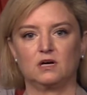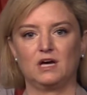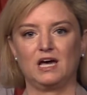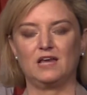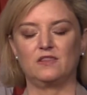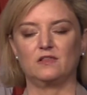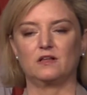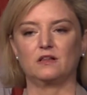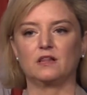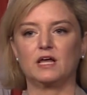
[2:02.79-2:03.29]

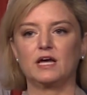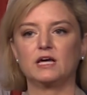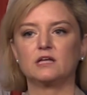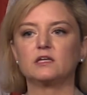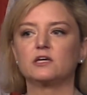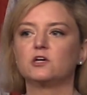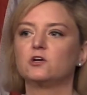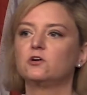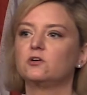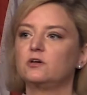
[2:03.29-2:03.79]
and the
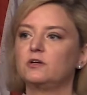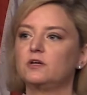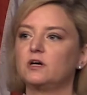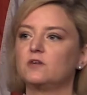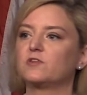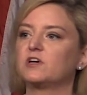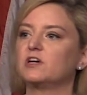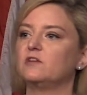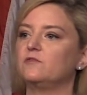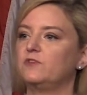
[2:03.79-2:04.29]
likelihood
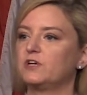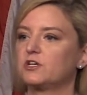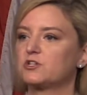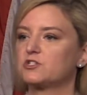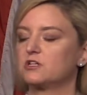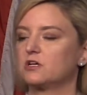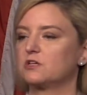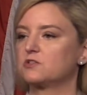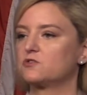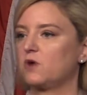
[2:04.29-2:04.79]
of
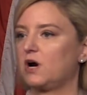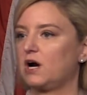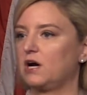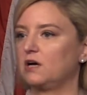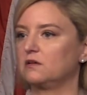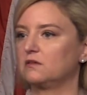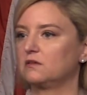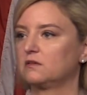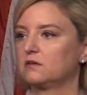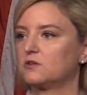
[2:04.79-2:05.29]
conviction at
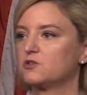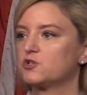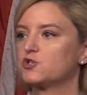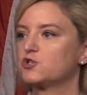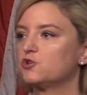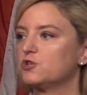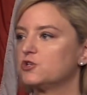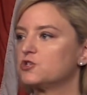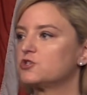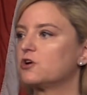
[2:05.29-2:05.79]
trial
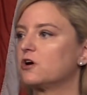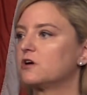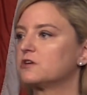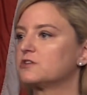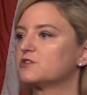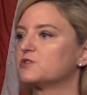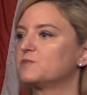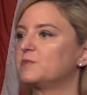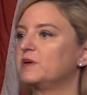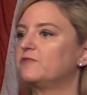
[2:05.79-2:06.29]
should
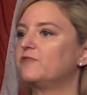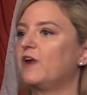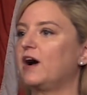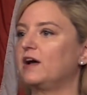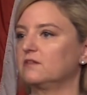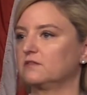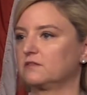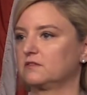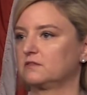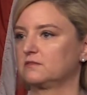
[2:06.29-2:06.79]
charges be
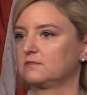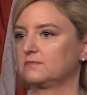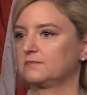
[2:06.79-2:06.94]
filed.